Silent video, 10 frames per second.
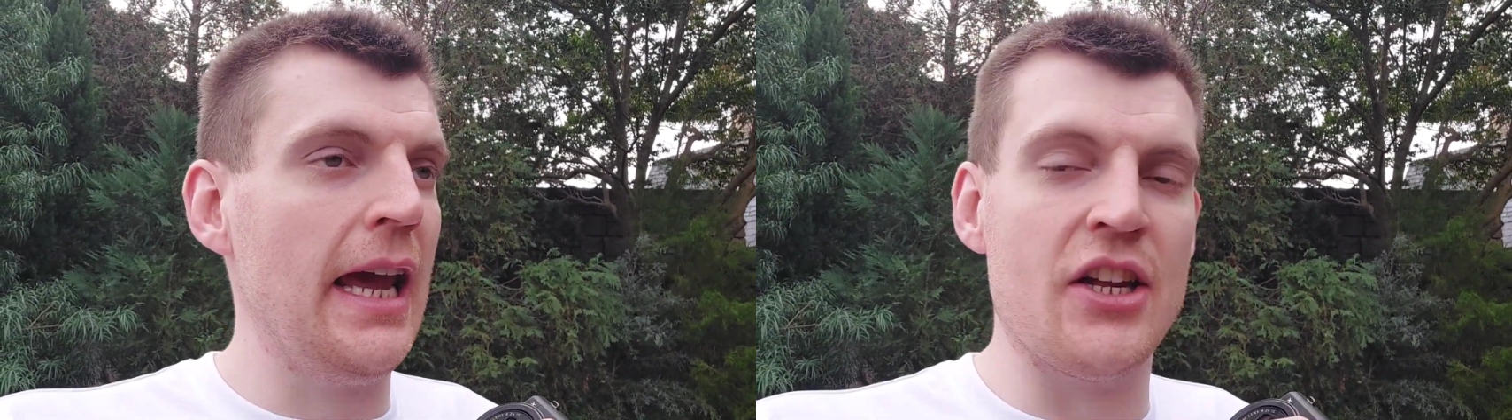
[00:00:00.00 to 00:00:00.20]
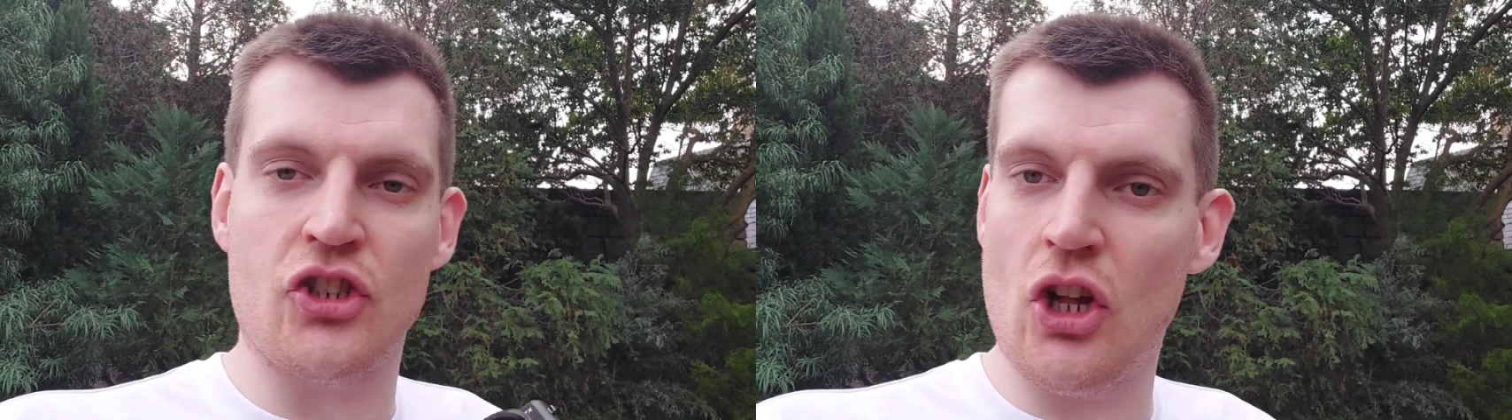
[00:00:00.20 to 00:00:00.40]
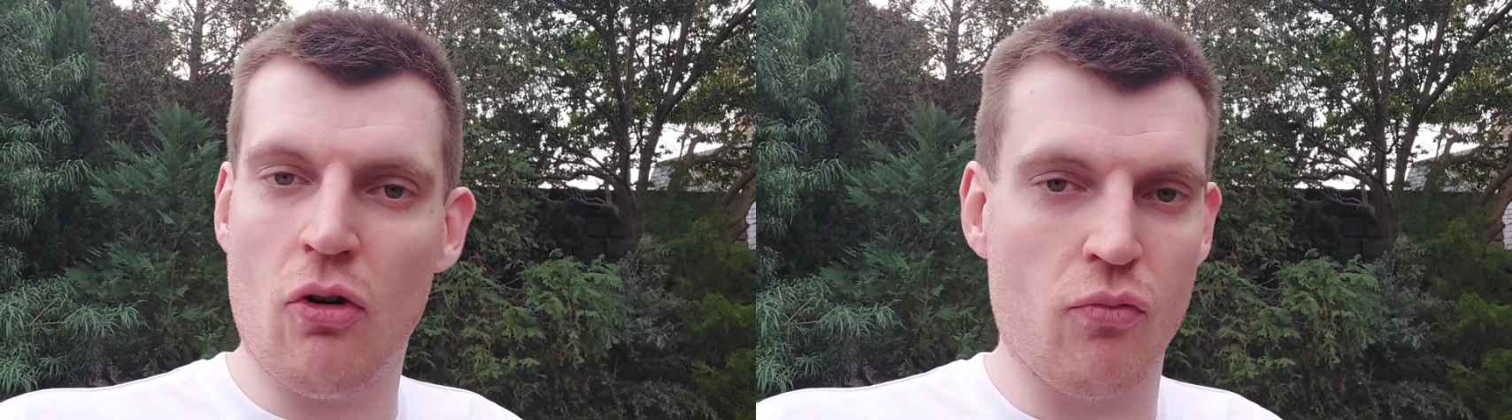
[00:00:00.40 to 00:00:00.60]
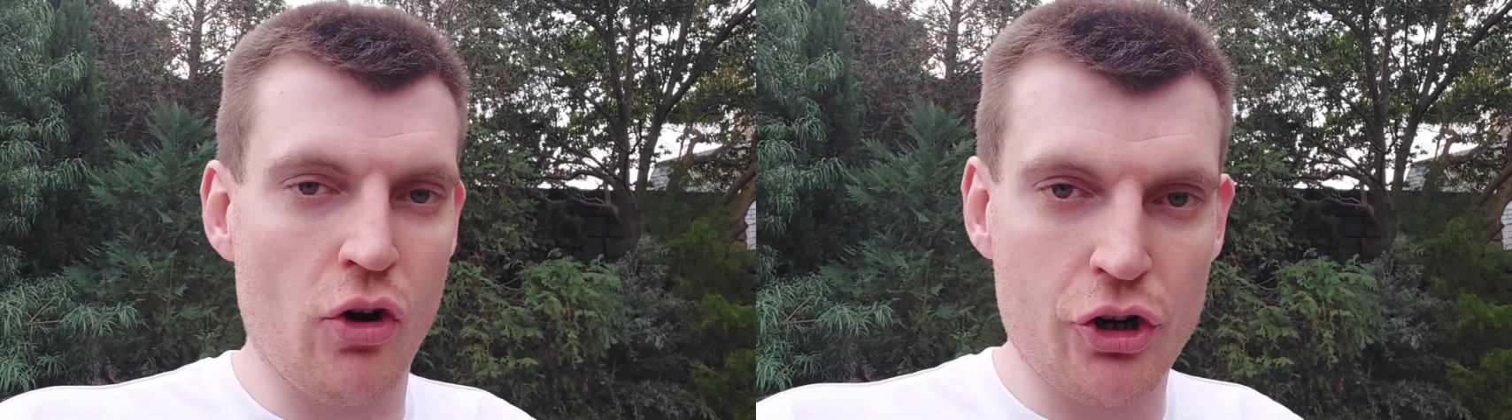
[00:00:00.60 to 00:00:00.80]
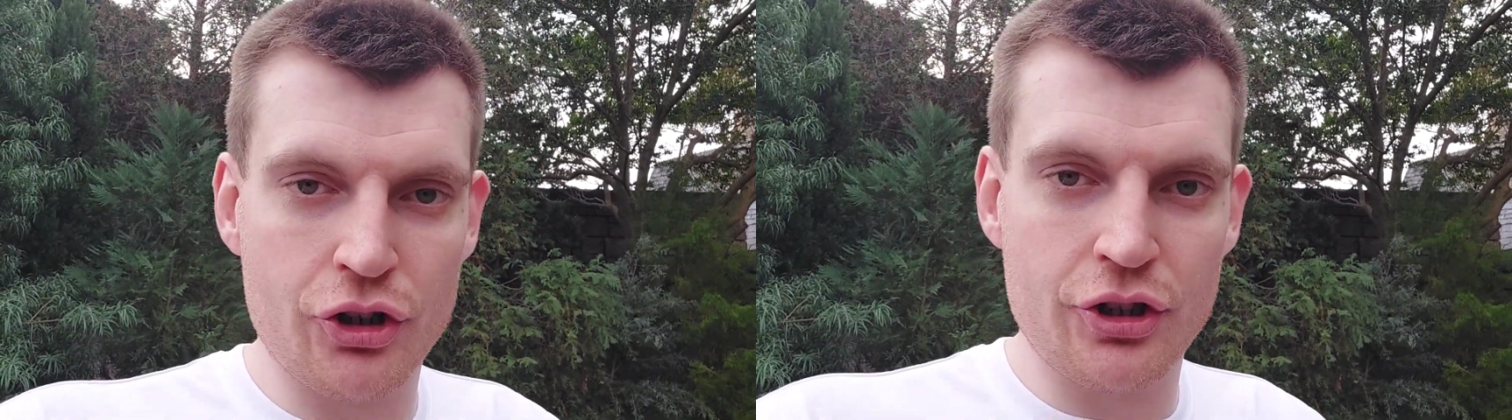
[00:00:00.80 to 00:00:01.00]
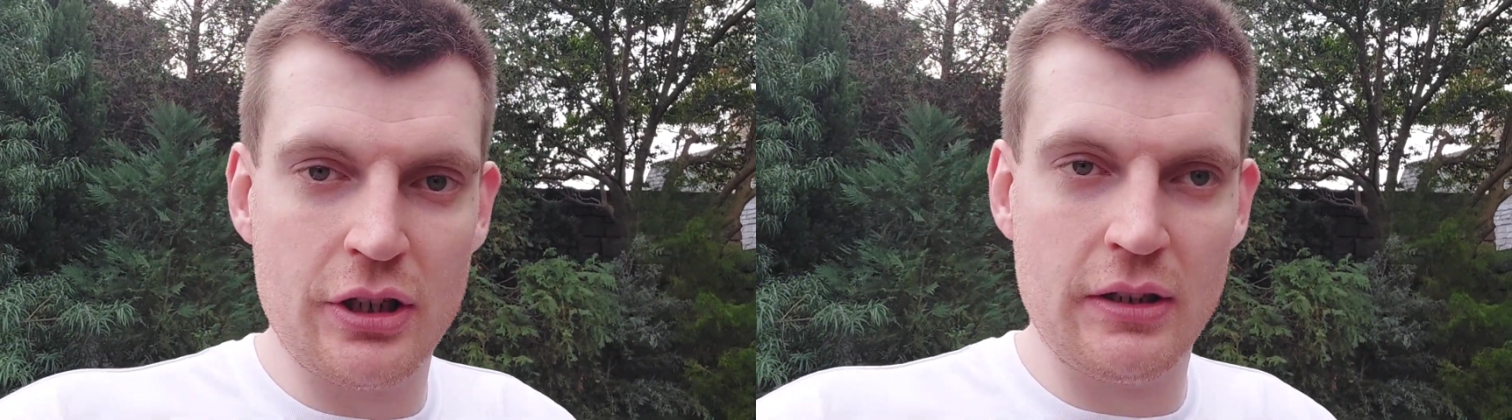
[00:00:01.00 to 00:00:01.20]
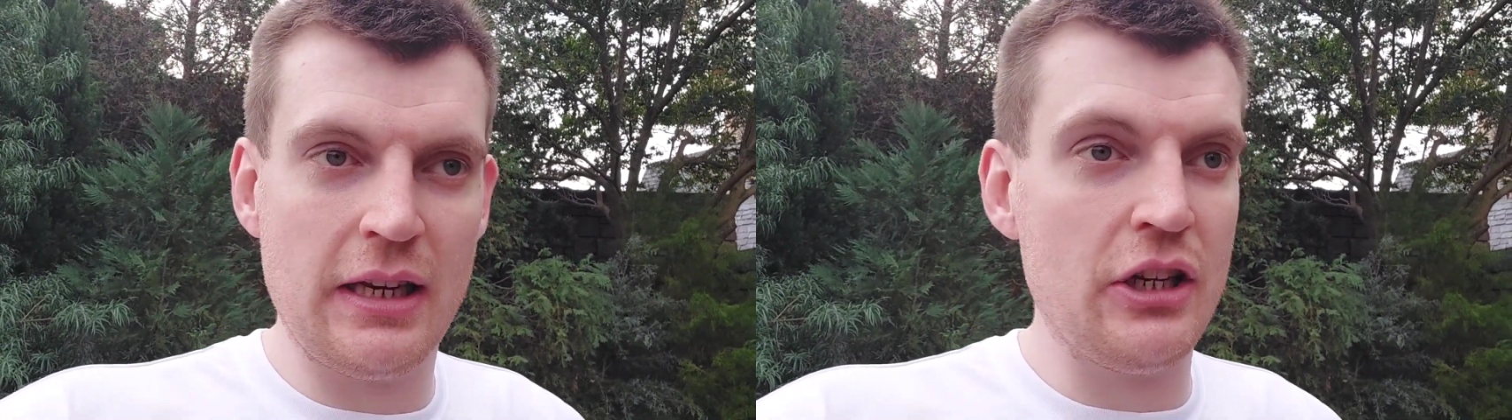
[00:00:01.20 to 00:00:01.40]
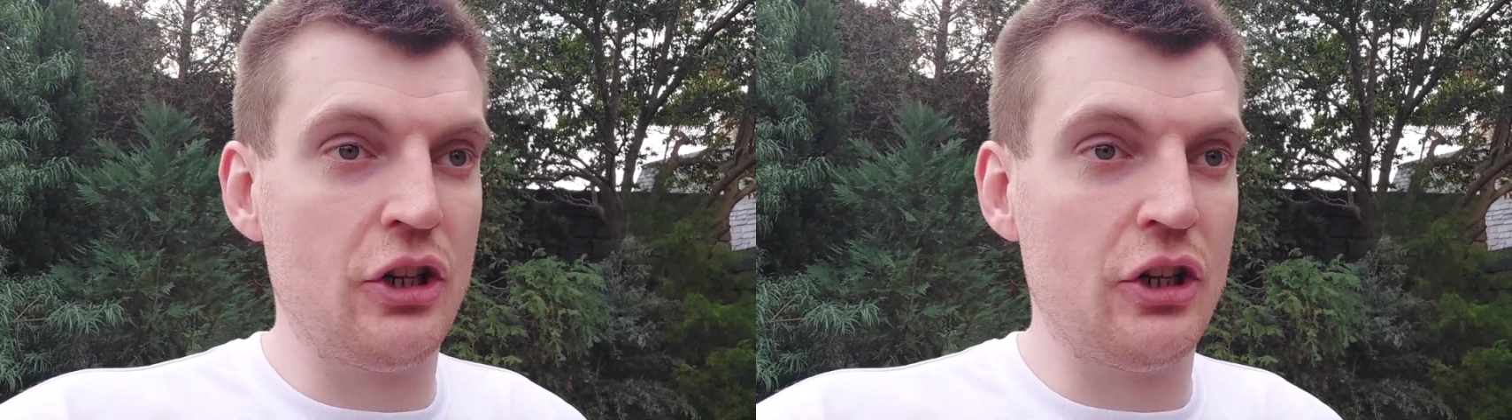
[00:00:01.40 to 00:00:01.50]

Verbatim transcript: it's not rushed you